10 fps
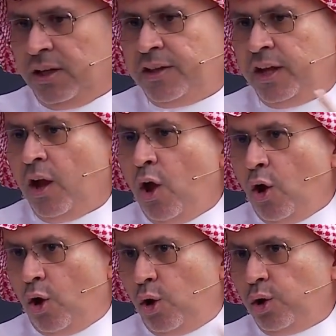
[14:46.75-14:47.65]
And I think
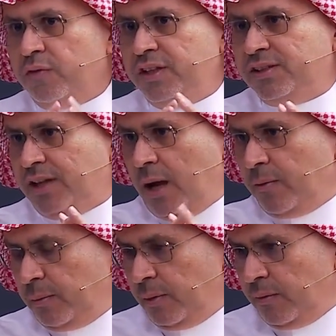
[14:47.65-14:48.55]
all of these
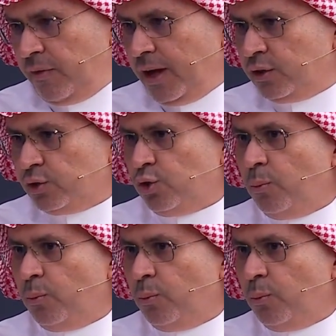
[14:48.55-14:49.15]
factors